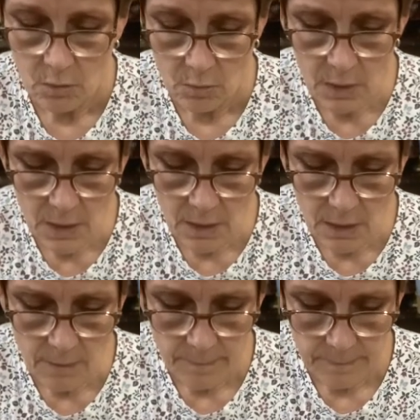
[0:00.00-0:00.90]
we'll
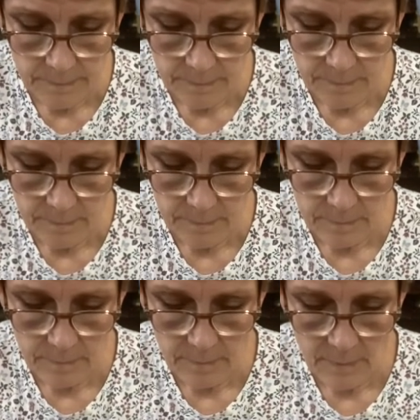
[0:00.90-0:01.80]
see.
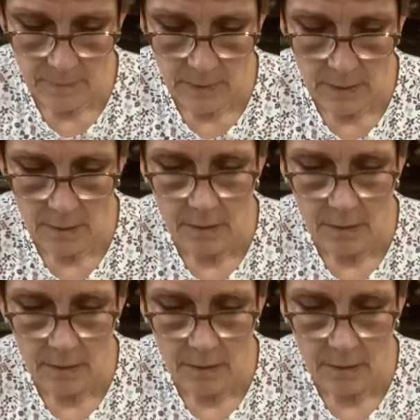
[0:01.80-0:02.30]
Let